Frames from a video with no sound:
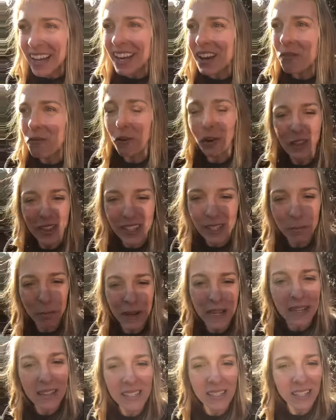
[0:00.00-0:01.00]
for this
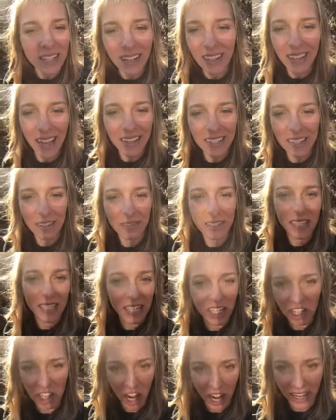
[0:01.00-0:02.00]
big collective sea
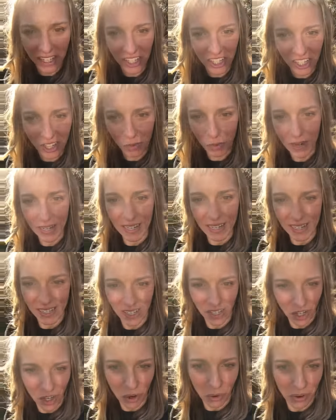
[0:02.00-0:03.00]
change that we need
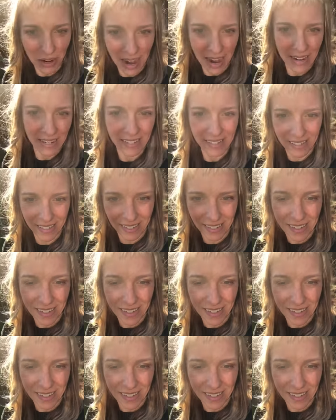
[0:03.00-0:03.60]
to create